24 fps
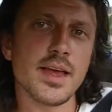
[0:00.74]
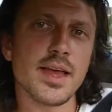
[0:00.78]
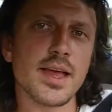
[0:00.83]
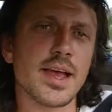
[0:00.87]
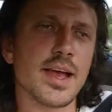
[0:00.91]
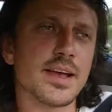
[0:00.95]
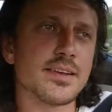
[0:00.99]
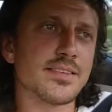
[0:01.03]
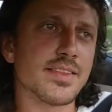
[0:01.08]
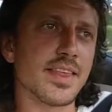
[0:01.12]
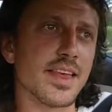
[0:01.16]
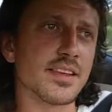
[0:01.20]
Hey
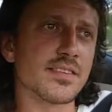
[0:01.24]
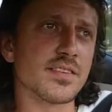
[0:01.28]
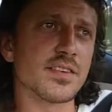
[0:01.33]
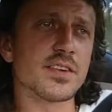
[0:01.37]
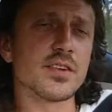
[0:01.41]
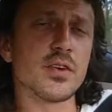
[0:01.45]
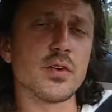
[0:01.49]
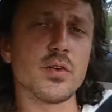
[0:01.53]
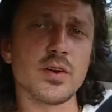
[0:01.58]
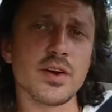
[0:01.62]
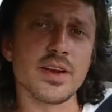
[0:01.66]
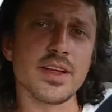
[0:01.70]
guys, thanks for
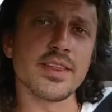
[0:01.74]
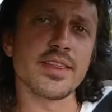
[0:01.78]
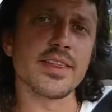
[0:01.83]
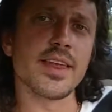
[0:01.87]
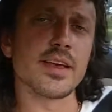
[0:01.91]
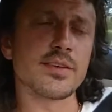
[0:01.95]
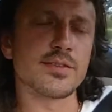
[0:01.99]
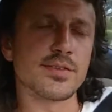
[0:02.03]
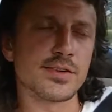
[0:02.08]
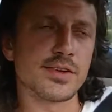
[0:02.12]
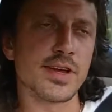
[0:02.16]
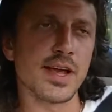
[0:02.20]
tuning in.
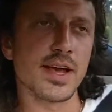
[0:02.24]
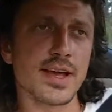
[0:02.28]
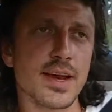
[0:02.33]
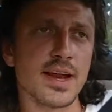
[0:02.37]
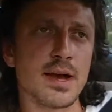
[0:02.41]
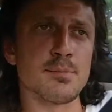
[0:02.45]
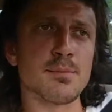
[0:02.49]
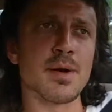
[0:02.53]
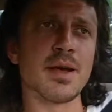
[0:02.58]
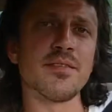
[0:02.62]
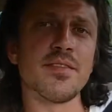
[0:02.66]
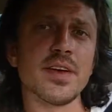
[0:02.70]
Thanks for checking
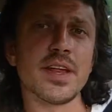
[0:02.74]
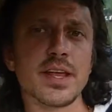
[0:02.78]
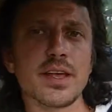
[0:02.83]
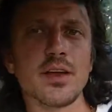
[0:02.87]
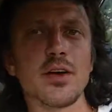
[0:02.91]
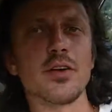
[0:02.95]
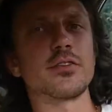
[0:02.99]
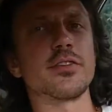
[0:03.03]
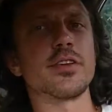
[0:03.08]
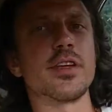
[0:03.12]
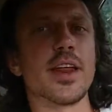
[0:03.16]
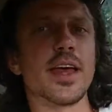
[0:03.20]
out my
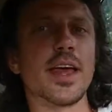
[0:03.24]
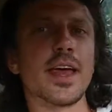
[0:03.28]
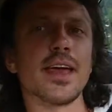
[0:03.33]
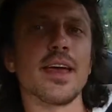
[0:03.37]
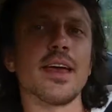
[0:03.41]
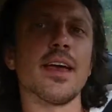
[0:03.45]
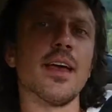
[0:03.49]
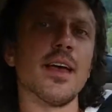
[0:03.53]
video today.